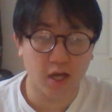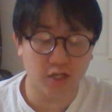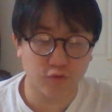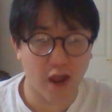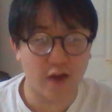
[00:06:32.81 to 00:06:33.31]
If
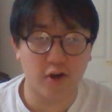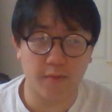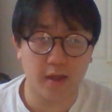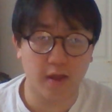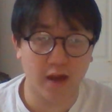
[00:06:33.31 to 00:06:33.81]
you're angry at
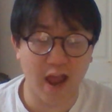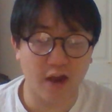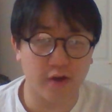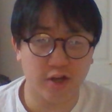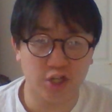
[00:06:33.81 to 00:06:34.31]
me and
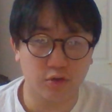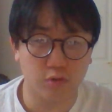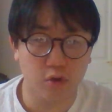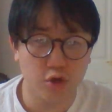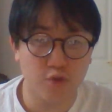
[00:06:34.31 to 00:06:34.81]
angry in
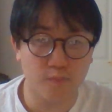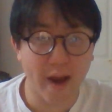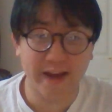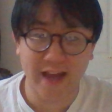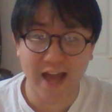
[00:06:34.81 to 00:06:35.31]
general, you
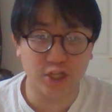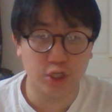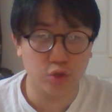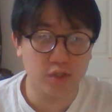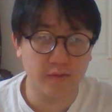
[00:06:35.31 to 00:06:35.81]
might
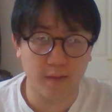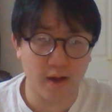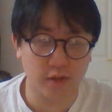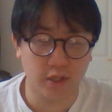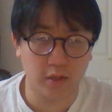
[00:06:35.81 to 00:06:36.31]
actually do something
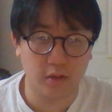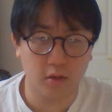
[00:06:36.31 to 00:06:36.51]
about it.